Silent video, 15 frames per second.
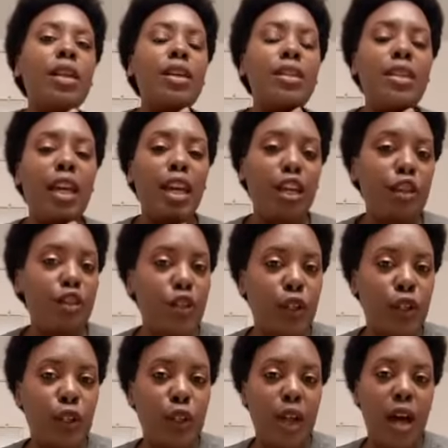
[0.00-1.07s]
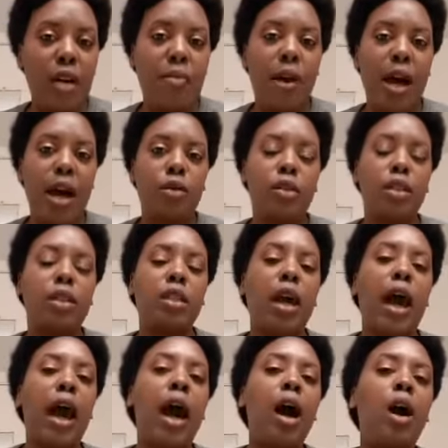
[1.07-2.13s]
is a concern about
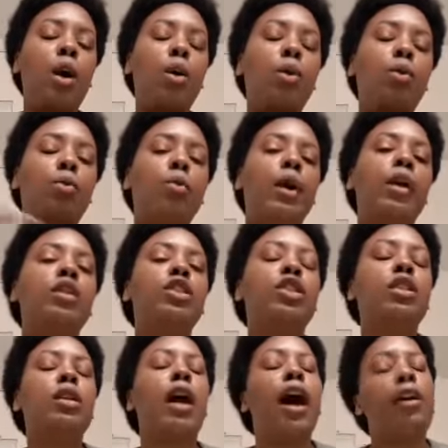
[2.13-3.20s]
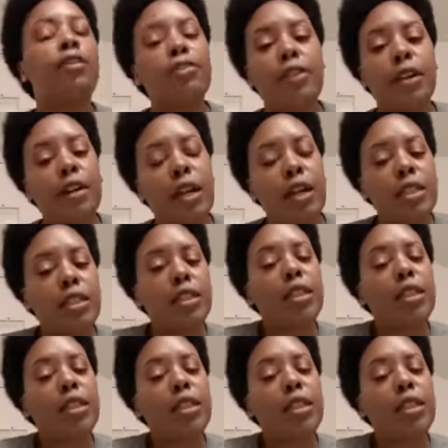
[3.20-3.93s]
how much effort and